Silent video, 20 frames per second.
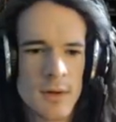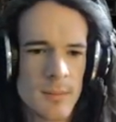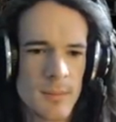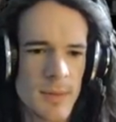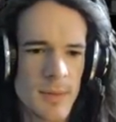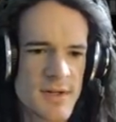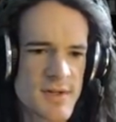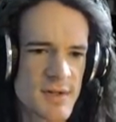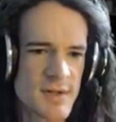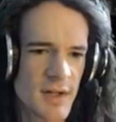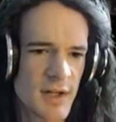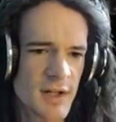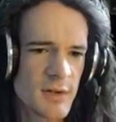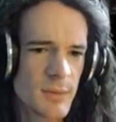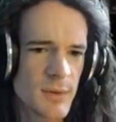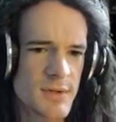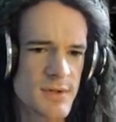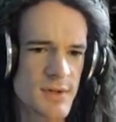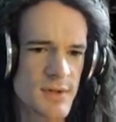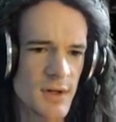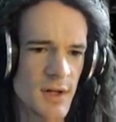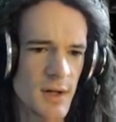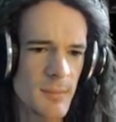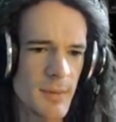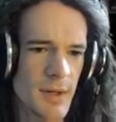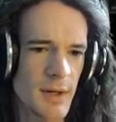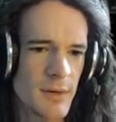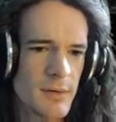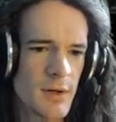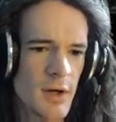My select ones are not
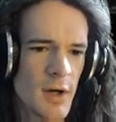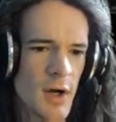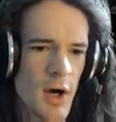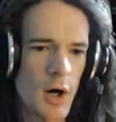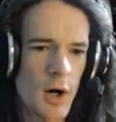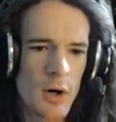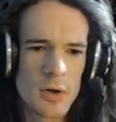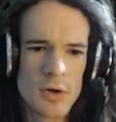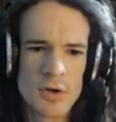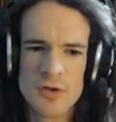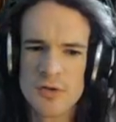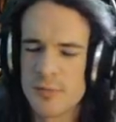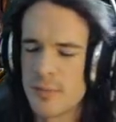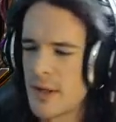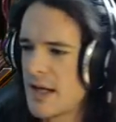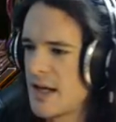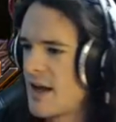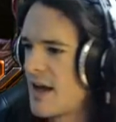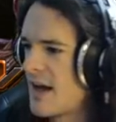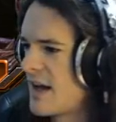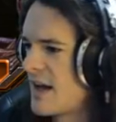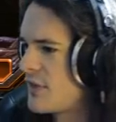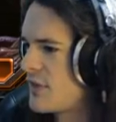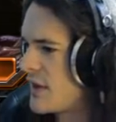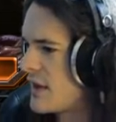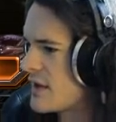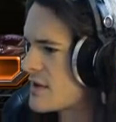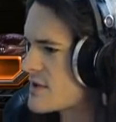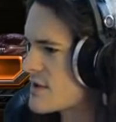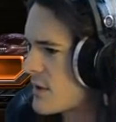bound. All of my add
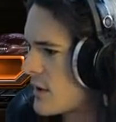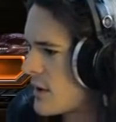things are